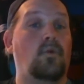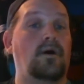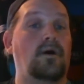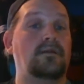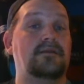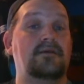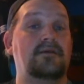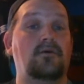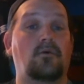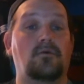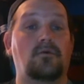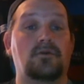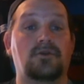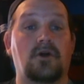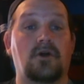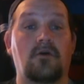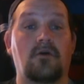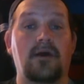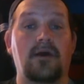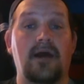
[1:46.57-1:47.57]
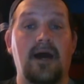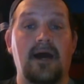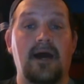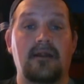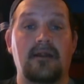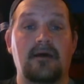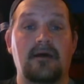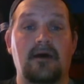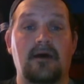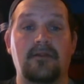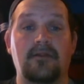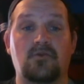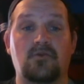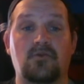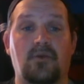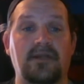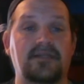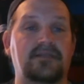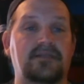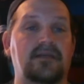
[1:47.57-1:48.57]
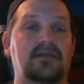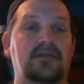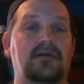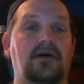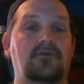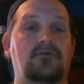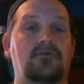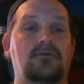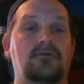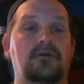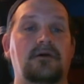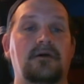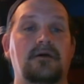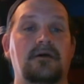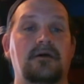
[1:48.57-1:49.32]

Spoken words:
what the old Atari had, the 2600,